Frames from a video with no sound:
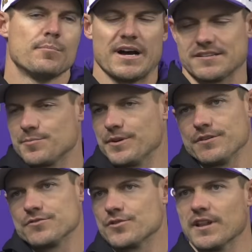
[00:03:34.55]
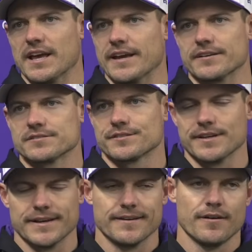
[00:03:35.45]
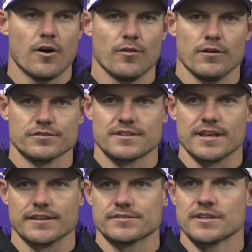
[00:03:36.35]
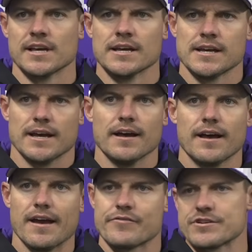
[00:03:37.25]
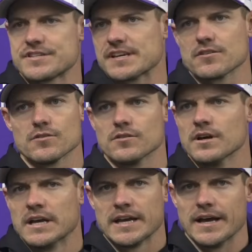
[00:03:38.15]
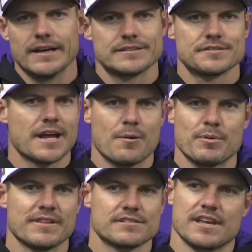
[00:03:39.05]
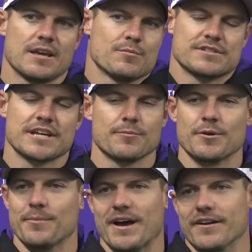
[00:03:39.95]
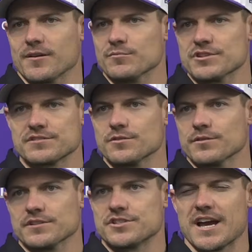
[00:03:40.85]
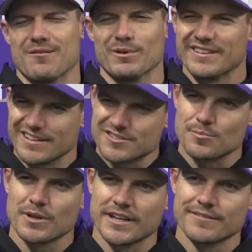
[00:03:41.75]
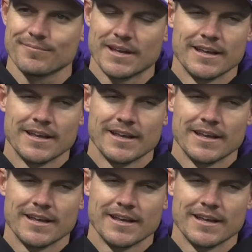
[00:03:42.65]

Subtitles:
possibly use your legs, all those things. Every single snap in this game, it's going to be about him just doing his job with discipline,